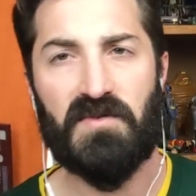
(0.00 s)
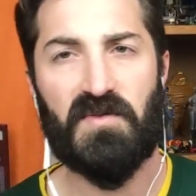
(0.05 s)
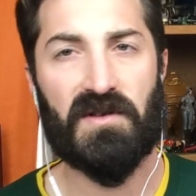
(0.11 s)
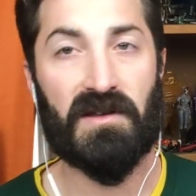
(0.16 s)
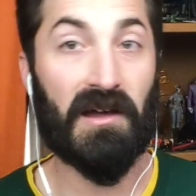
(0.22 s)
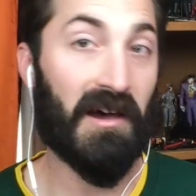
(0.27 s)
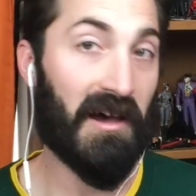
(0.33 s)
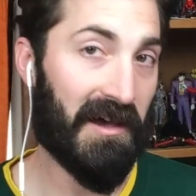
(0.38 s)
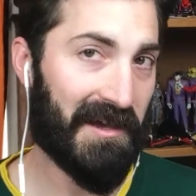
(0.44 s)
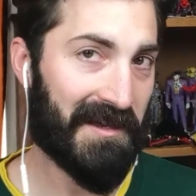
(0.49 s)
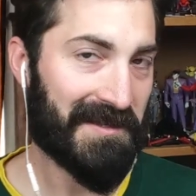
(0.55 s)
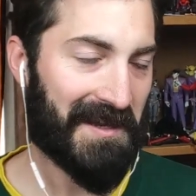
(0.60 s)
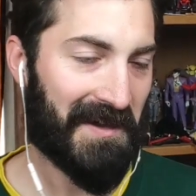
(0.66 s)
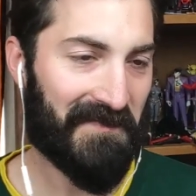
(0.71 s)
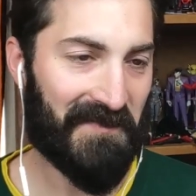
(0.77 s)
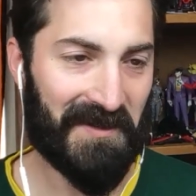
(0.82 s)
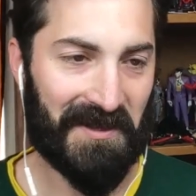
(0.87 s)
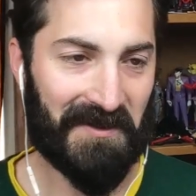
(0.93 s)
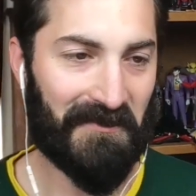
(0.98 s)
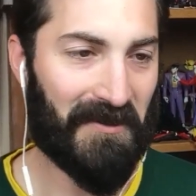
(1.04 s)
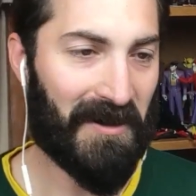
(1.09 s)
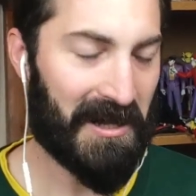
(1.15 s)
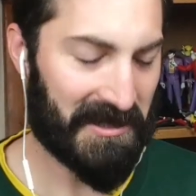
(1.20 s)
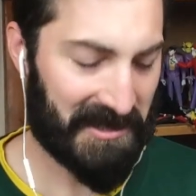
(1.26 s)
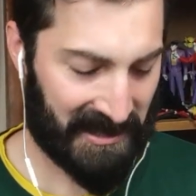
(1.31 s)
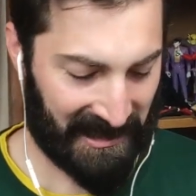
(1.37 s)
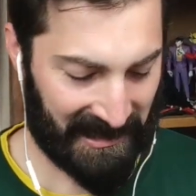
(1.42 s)
it's because I've been
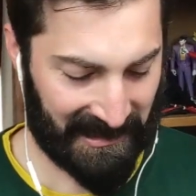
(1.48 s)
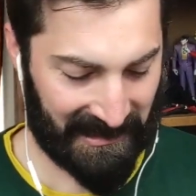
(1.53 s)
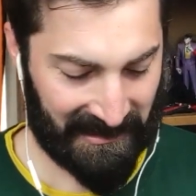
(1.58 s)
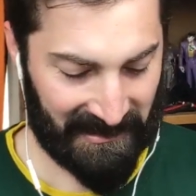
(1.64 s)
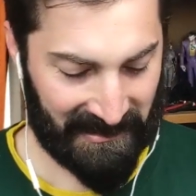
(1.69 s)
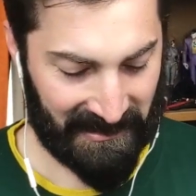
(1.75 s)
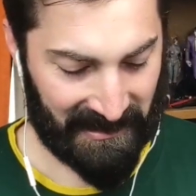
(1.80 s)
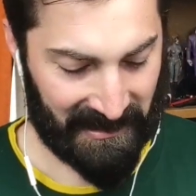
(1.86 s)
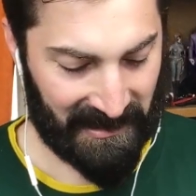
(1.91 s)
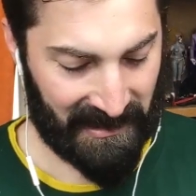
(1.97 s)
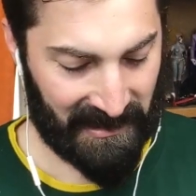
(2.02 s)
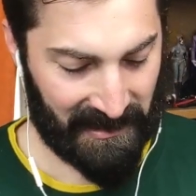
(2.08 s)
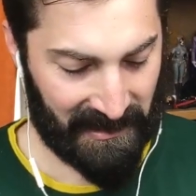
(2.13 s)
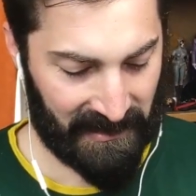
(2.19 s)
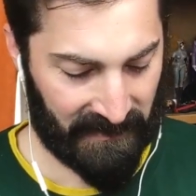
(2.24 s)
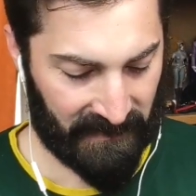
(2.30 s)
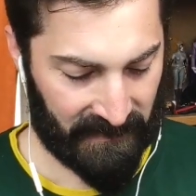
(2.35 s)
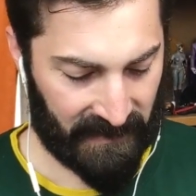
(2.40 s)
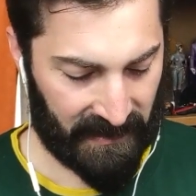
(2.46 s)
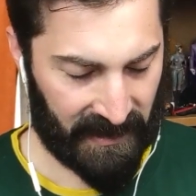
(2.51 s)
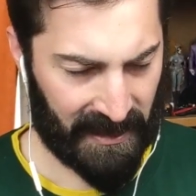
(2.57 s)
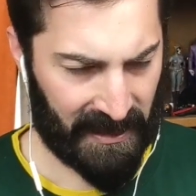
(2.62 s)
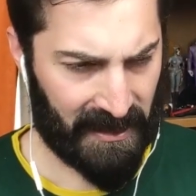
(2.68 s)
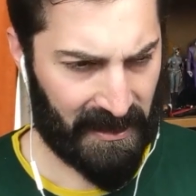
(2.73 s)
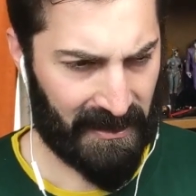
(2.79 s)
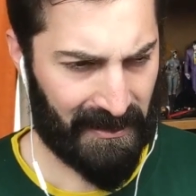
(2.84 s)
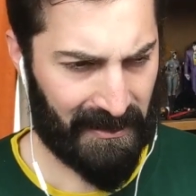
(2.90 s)
watching
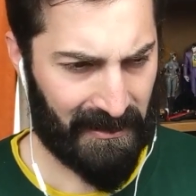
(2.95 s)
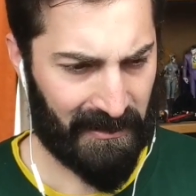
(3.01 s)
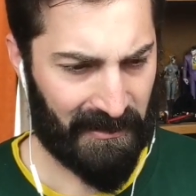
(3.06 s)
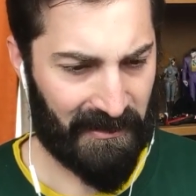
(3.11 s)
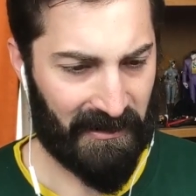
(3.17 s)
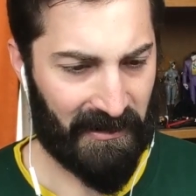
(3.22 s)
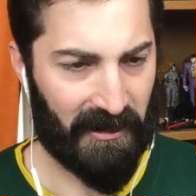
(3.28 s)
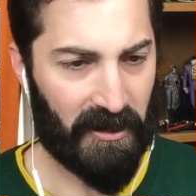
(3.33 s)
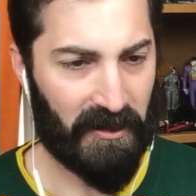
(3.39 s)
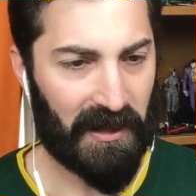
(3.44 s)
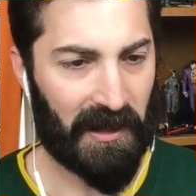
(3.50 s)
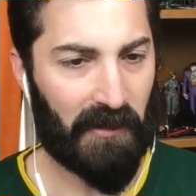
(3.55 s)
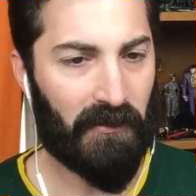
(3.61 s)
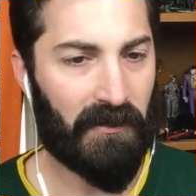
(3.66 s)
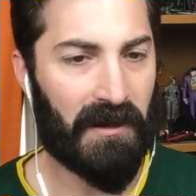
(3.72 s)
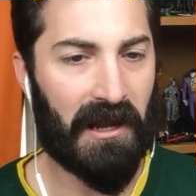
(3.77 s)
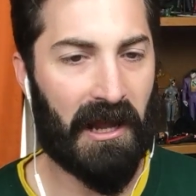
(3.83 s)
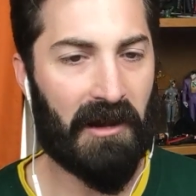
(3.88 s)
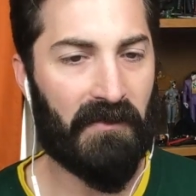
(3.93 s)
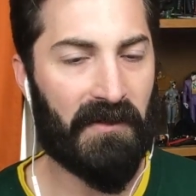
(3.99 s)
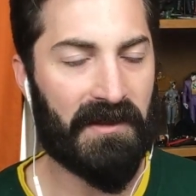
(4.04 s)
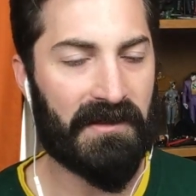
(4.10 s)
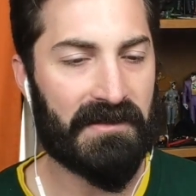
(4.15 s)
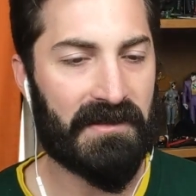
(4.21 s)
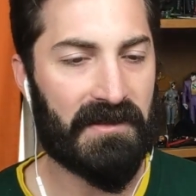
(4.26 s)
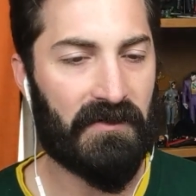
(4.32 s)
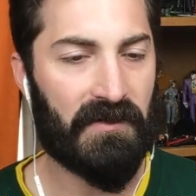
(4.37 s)
the Harley Quinn
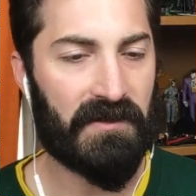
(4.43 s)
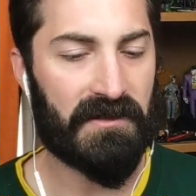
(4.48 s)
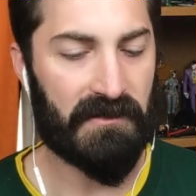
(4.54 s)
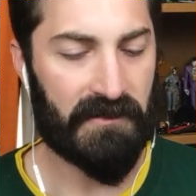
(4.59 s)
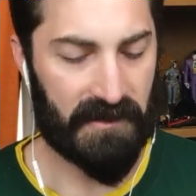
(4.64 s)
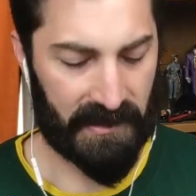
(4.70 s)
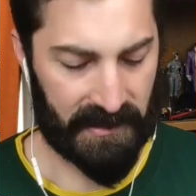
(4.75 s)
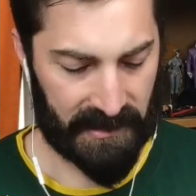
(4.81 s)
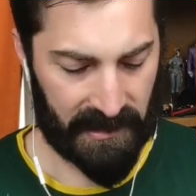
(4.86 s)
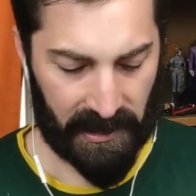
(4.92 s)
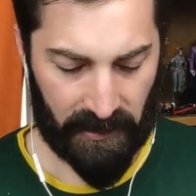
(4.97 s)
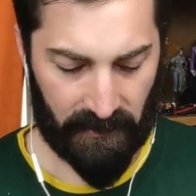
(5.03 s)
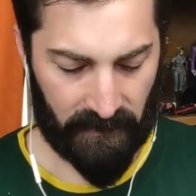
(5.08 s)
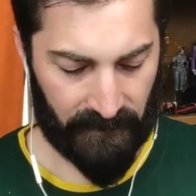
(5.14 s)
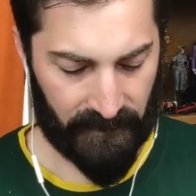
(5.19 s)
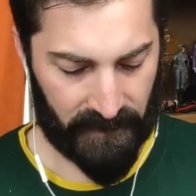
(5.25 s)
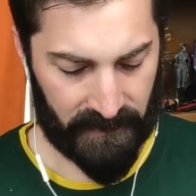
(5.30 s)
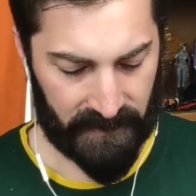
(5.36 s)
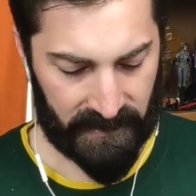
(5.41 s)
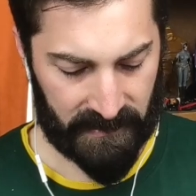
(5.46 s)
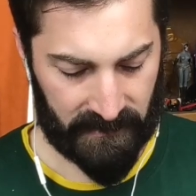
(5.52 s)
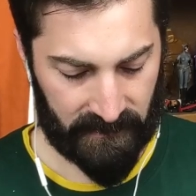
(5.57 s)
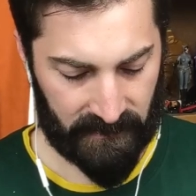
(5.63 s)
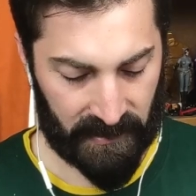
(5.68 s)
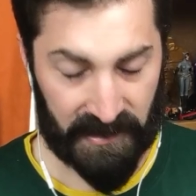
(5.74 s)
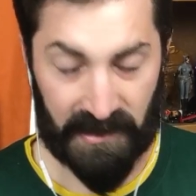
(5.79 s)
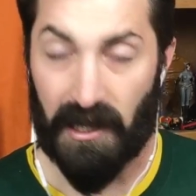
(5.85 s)
animated series on DC Universe.
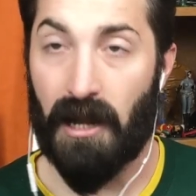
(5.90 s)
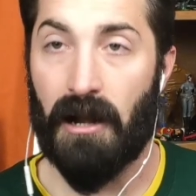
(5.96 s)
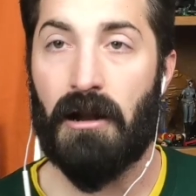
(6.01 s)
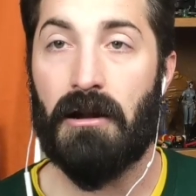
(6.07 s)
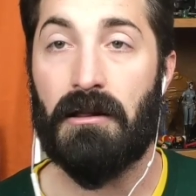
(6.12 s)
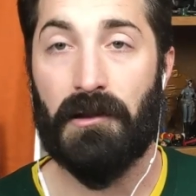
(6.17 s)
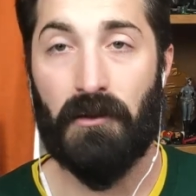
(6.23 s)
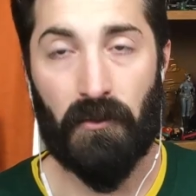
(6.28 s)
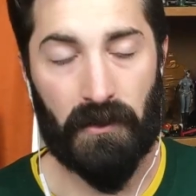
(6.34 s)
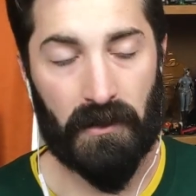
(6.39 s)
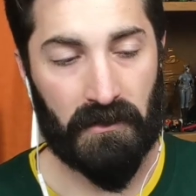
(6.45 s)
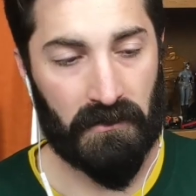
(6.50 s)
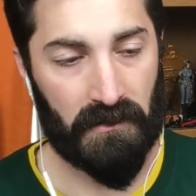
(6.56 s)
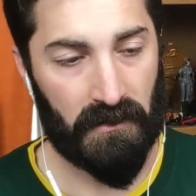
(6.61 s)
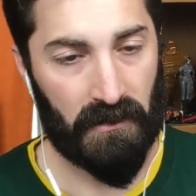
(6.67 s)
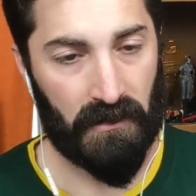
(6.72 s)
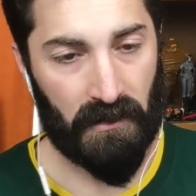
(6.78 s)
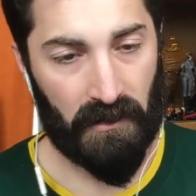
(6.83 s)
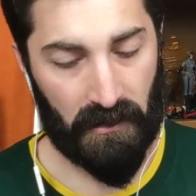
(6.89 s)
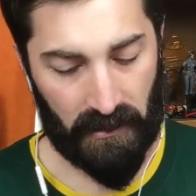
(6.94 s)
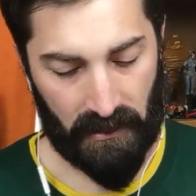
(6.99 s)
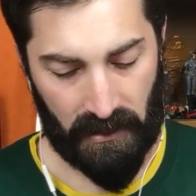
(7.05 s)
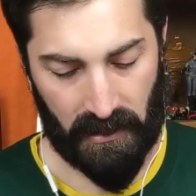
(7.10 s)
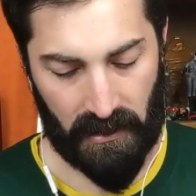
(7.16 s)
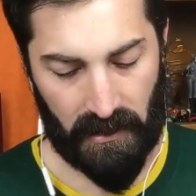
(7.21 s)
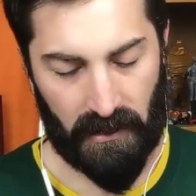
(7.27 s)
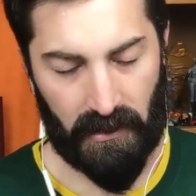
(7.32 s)
It's not Harley Quinn,
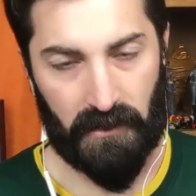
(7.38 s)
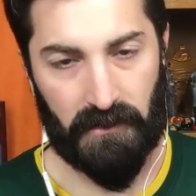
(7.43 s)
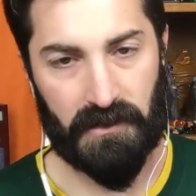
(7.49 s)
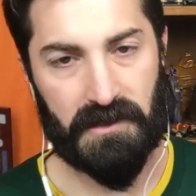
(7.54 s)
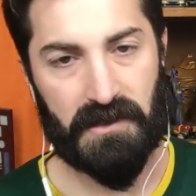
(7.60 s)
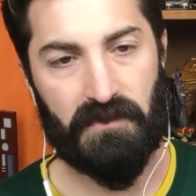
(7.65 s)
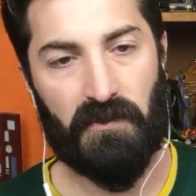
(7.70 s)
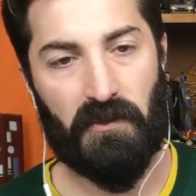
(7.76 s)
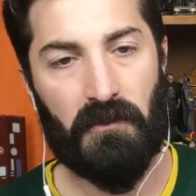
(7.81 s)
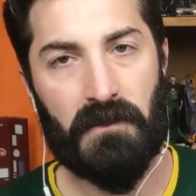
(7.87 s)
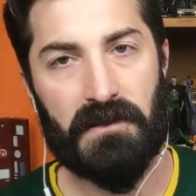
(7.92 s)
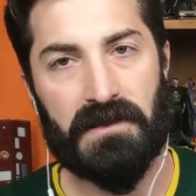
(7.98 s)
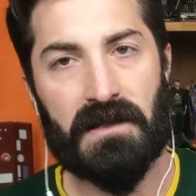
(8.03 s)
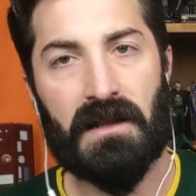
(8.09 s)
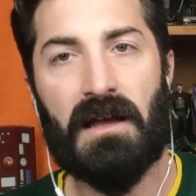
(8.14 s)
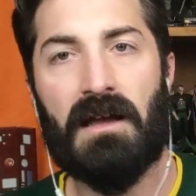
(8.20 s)
it's Poison